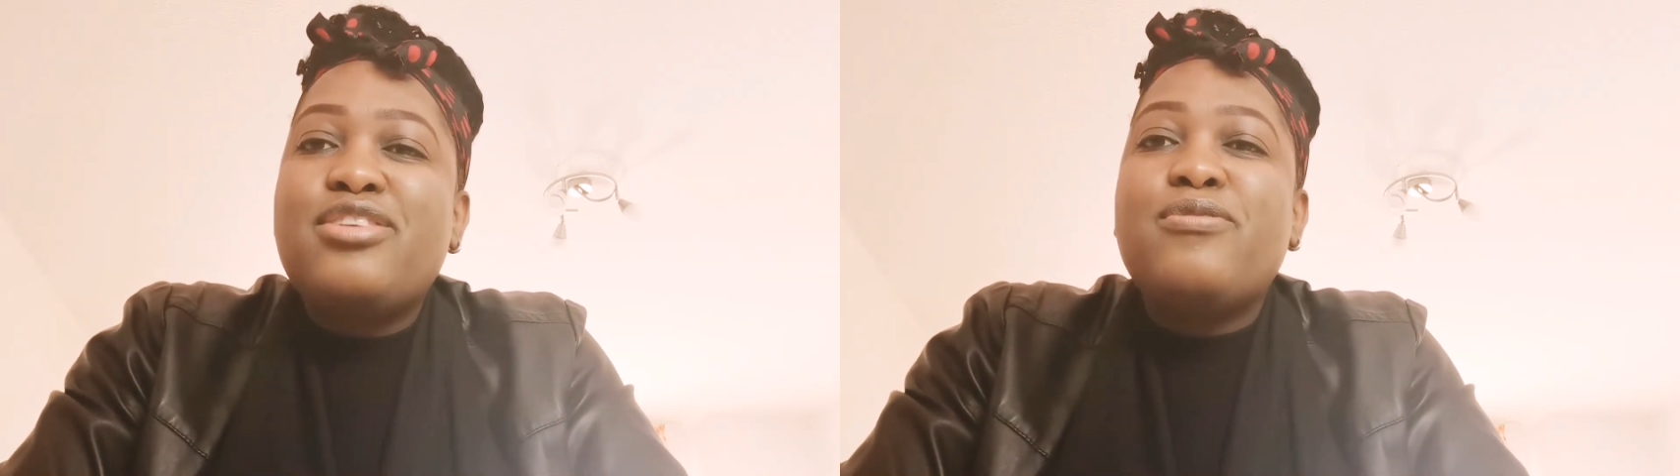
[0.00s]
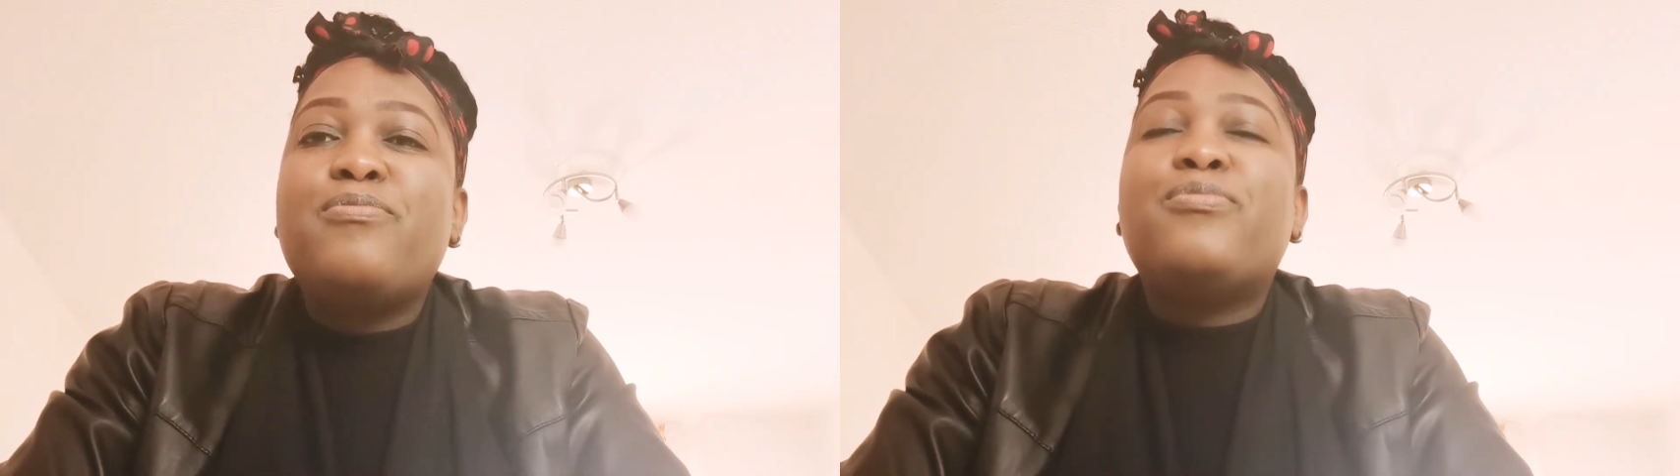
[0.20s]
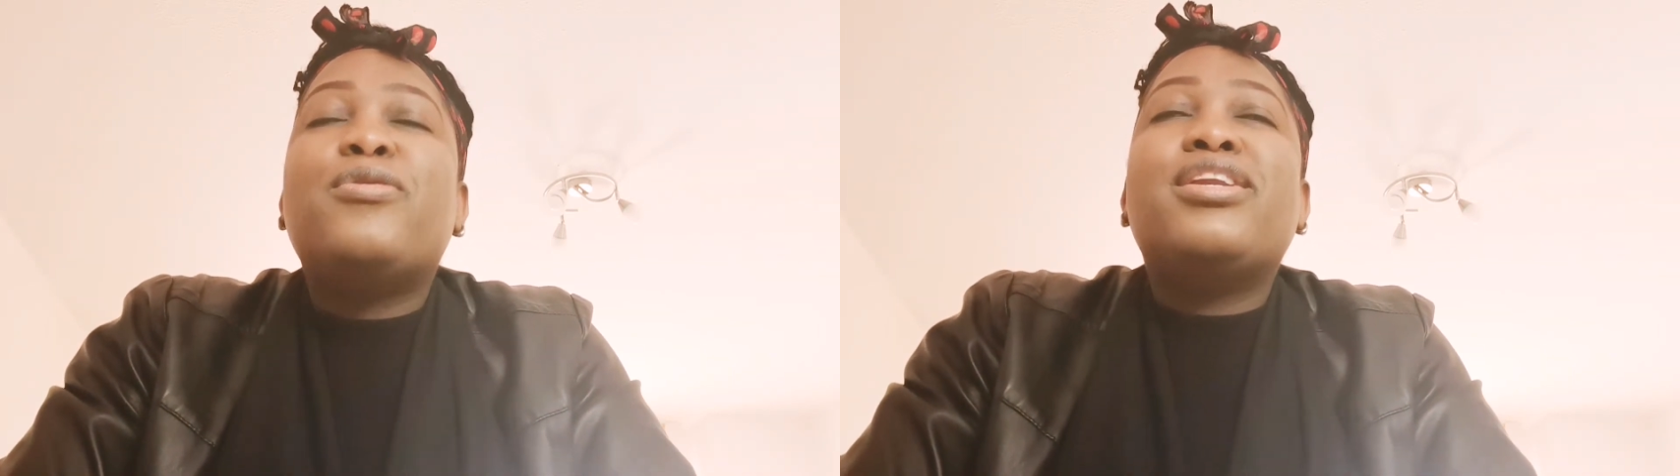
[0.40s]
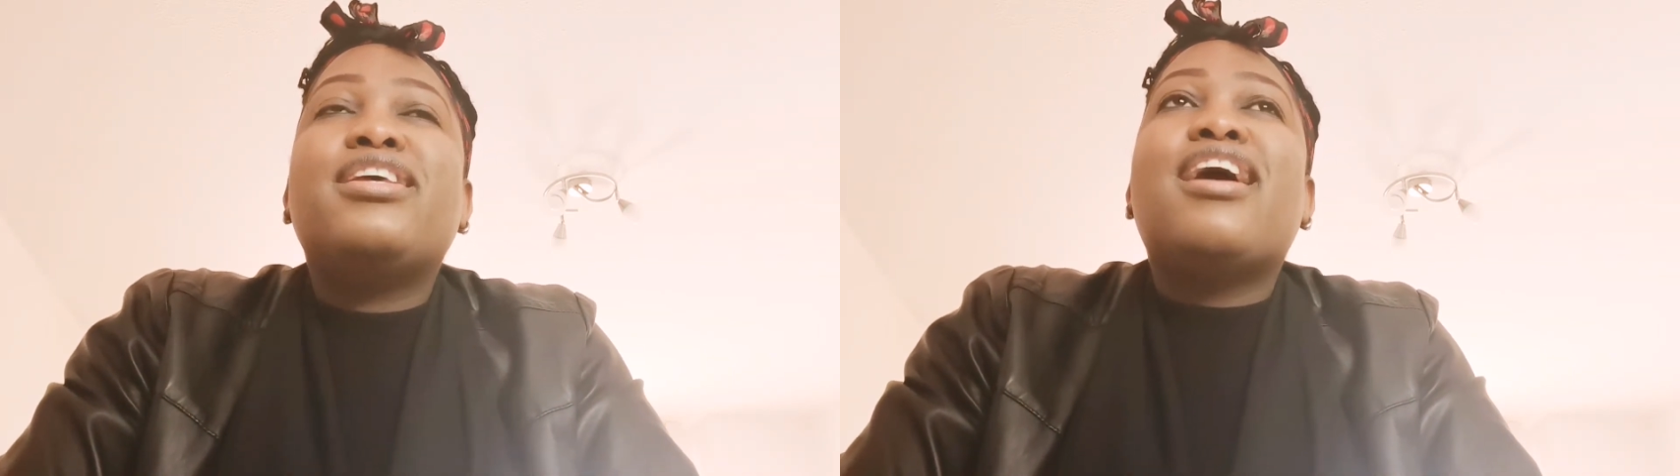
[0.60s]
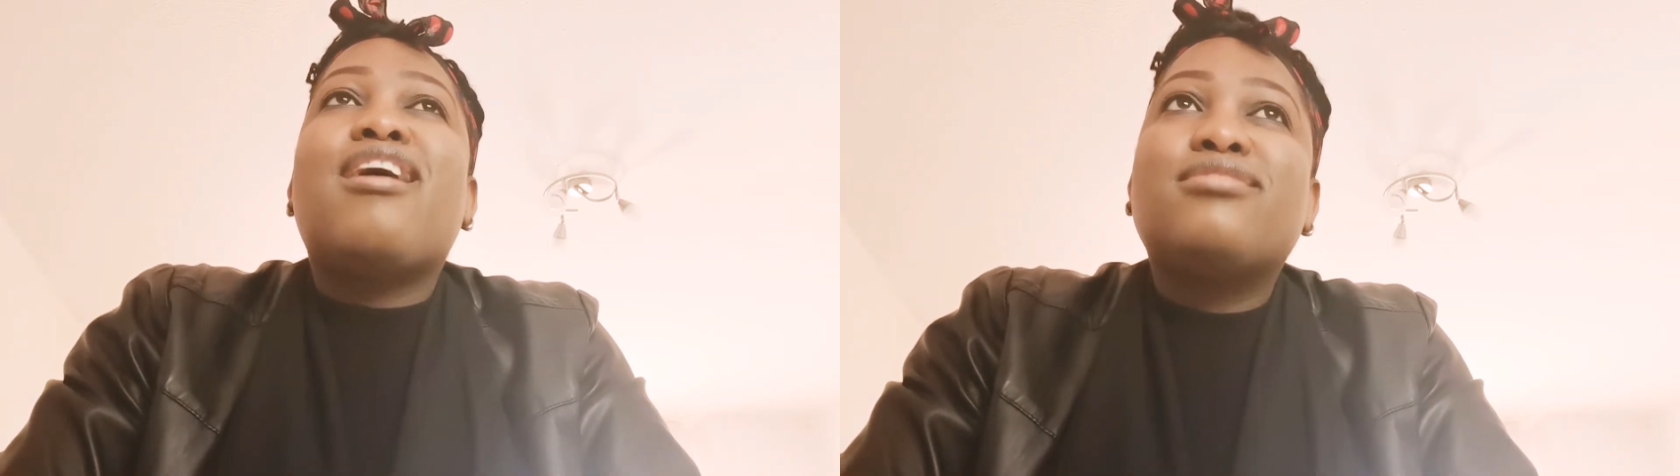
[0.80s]
you put
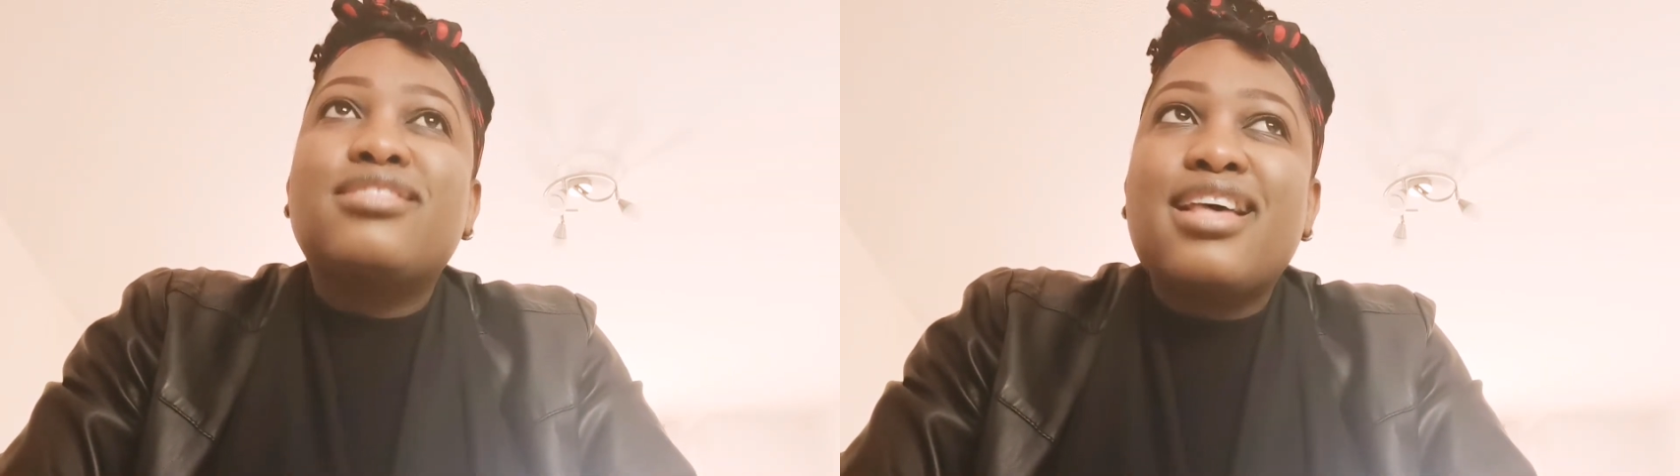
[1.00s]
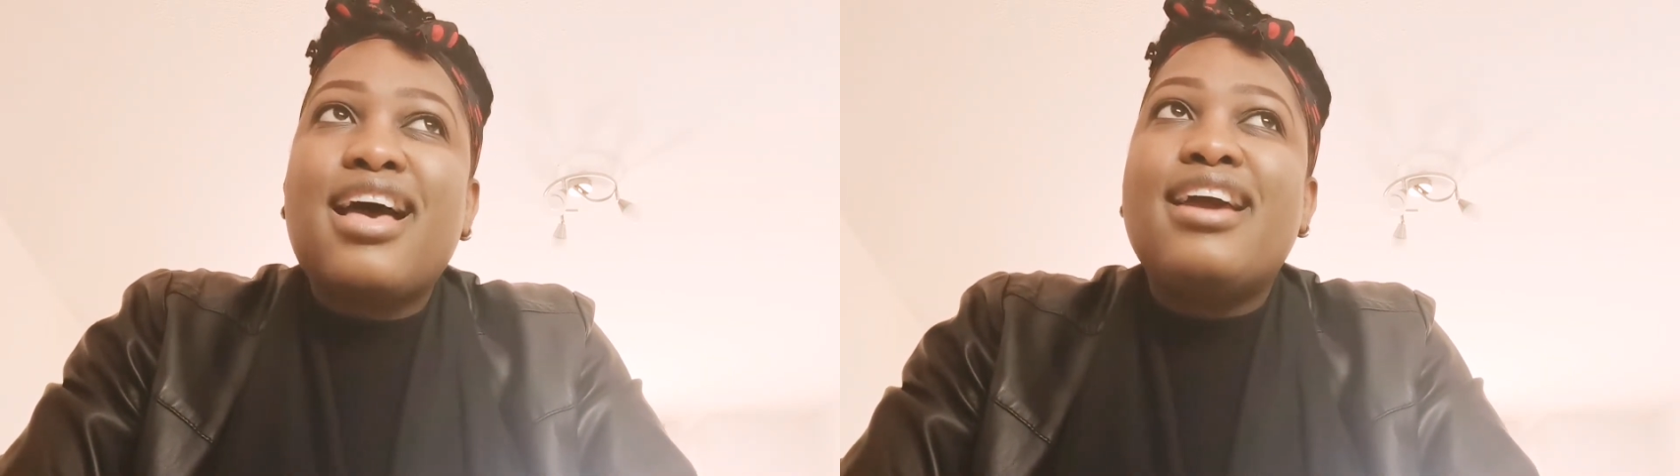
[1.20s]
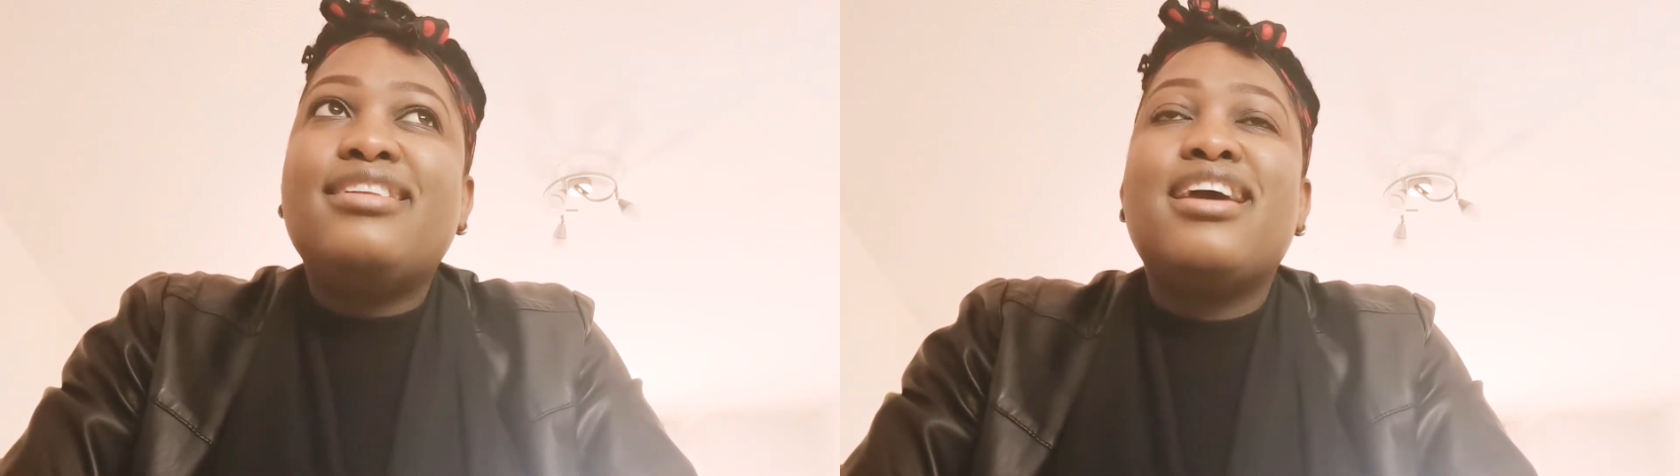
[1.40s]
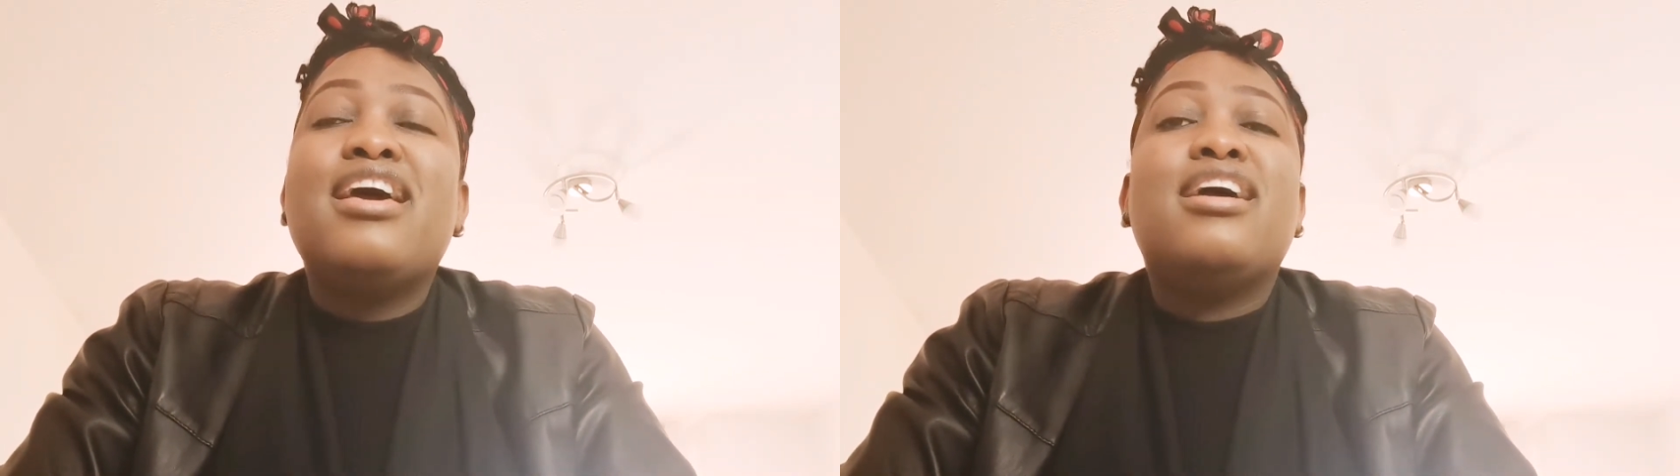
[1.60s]
it outside.